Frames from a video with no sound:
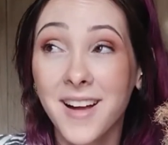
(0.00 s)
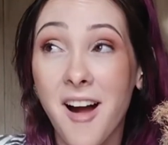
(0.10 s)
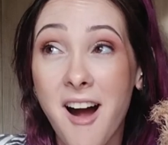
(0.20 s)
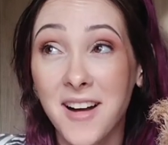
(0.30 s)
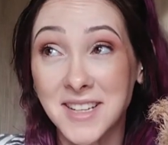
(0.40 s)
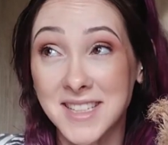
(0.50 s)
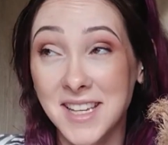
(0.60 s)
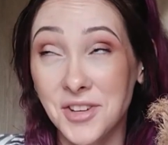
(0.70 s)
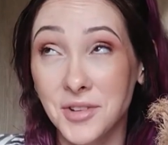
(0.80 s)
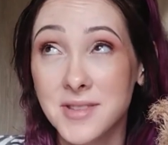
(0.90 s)

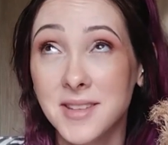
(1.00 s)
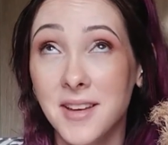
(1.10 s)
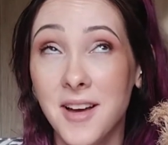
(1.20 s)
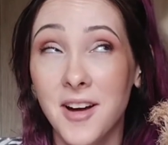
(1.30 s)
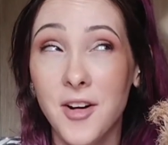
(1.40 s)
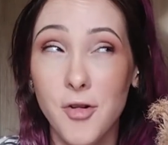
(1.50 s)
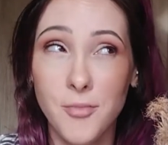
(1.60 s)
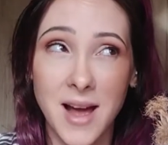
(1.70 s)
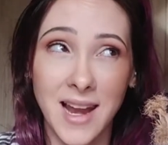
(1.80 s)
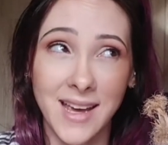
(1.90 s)
Cockatiels.
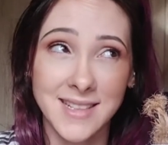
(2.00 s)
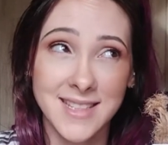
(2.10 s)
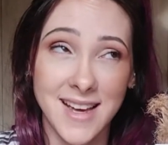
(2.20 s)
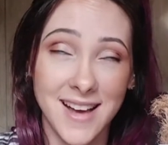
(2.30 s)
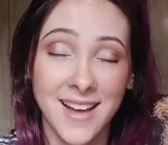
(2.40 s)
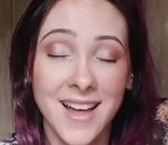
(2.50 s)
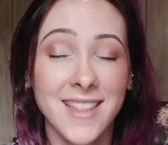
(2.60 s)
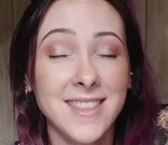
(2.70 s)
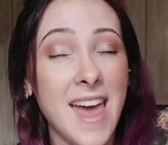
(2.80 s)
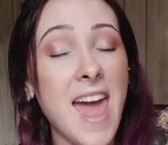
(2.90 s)
Oh my Lanta.
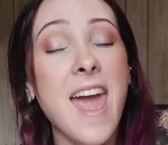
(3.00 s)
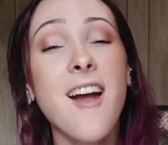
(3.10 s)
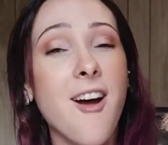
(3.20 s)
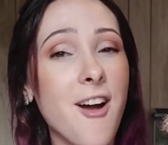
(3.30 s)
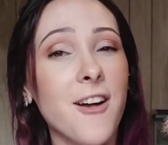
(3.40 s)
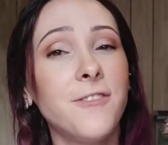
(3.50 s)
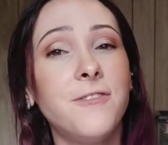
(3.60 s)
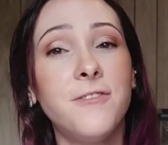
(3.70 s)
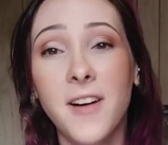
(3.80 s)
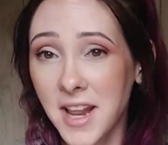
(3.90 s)
They are
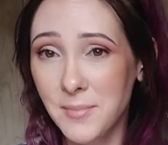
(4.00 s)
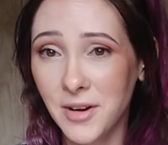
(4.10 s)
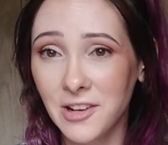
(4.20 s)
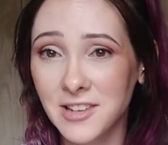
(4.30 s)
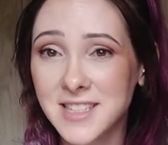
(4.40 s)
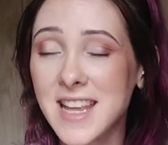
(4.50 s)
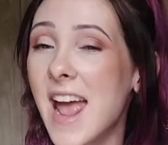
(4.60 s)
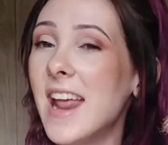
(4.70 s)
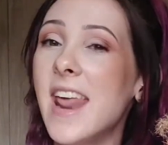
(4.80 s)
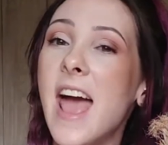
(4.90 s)
funny birds,
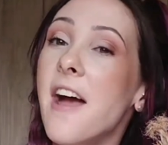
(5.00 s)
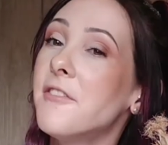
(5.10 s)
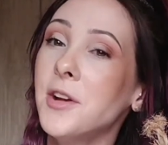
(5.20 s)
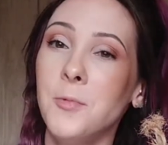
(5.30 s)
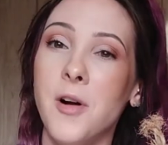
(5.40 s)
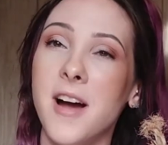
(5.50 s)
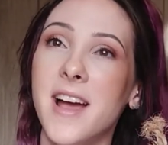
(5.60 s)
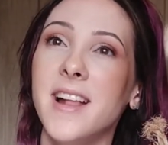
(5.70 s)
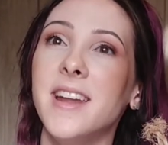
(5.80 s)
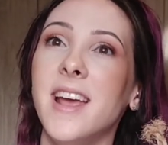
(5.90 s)
and
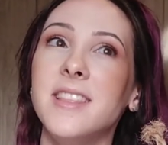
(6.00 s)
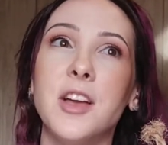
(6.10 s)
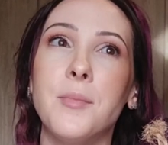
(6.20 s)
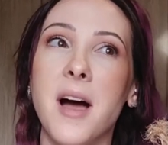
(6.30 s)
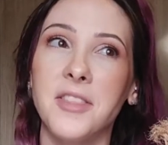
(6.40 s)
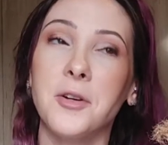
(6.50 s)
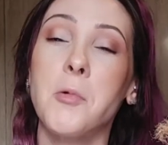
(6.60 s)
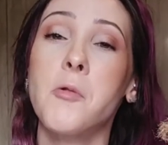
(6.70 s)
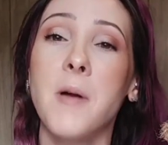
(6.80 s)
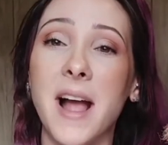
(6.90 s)
everyone and their mother
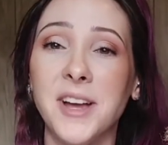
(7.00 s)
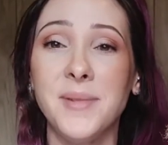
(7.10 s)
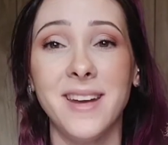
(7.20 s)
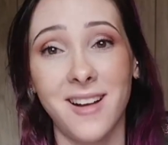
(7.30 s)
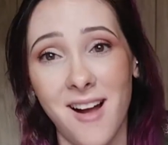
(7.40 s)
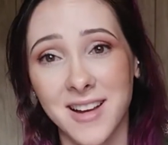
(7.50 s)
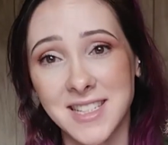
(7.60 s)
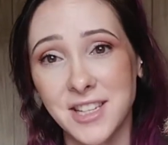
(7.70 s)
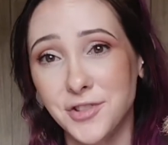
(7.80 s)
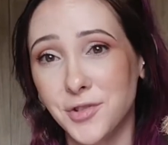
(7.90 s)
will recommend a
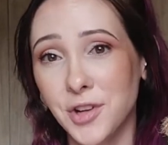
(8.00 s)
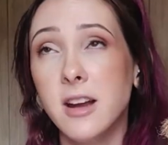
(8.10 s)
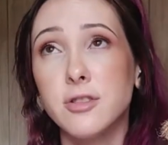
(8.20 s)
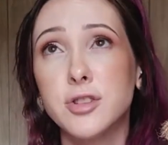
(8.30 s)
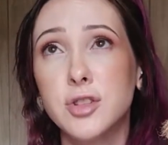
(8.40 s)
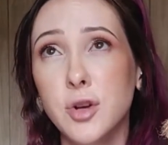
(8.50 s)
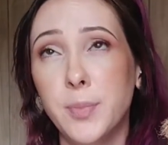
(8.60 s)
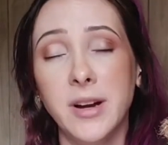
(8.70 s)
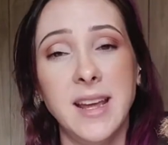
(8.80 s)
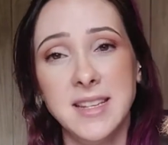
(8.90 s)
cockatiel for you. They're
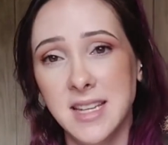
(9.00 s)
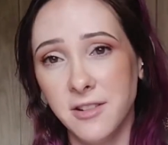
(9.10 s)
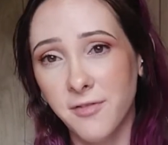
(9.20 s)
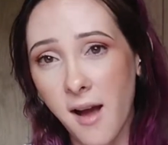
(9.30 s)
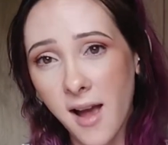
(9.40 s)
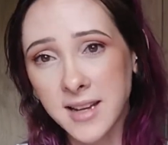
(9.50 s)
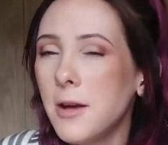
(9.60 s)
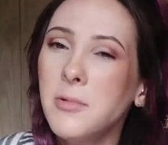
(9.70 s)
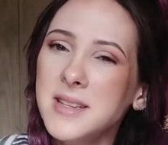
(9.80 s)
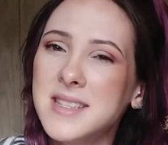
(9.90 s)
super easy to
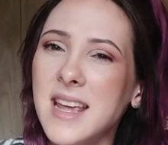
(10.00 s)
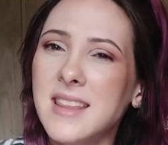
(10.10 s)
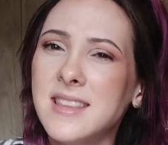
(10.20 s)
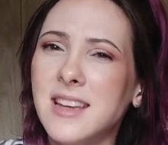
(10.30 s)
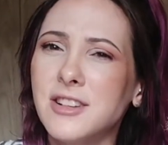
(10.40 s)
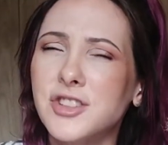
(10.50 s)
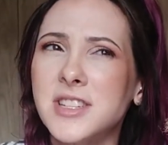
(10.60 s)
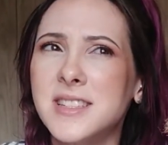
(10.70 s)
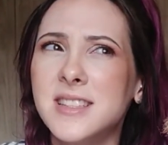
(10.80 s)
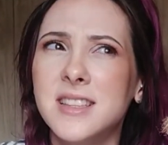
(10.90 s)
find. I wouldn't say that they're
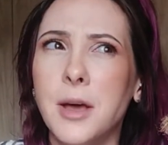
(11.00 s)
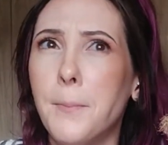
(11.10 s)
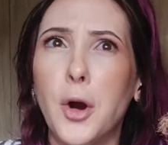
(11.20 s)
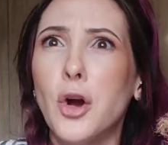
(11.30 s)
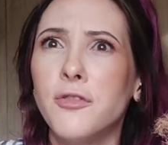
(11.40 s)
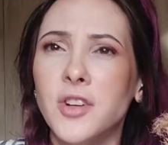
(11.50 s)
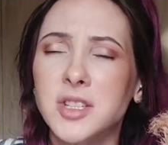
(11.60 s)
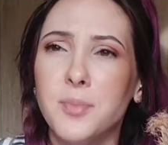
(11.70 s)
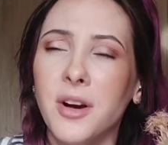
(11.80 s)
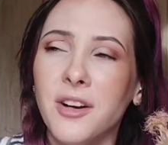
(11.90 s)
just the
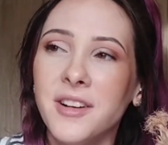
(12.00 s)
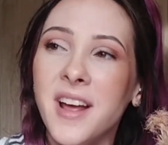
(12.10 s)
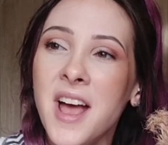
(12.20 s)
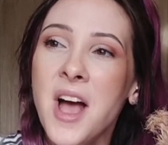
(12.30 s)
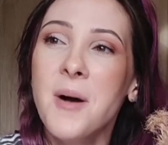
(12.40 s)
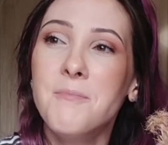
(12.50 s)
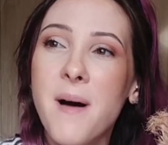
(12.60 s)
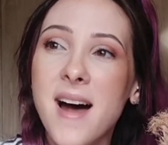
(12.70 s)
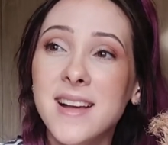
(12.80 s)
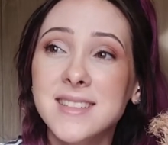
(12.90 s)
perfect bird,
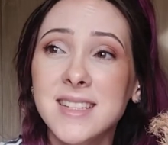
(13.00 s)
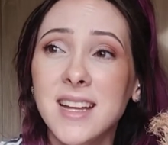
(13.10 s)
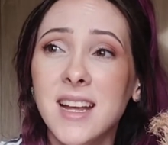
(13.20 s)
but